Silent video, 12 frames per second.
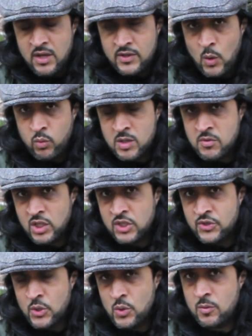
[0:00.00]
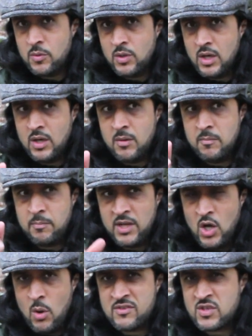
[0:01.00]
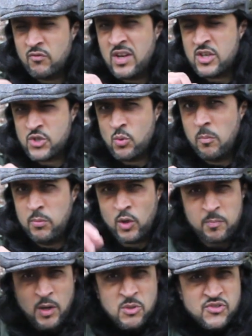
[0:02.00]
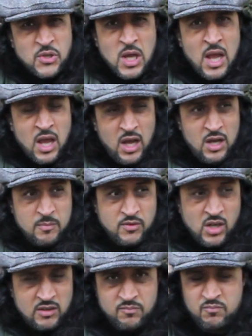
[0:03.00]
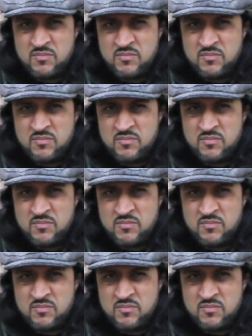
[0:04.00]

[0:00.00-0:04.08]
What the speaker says: Now what I'm going to do below is I've written a short blog post kind of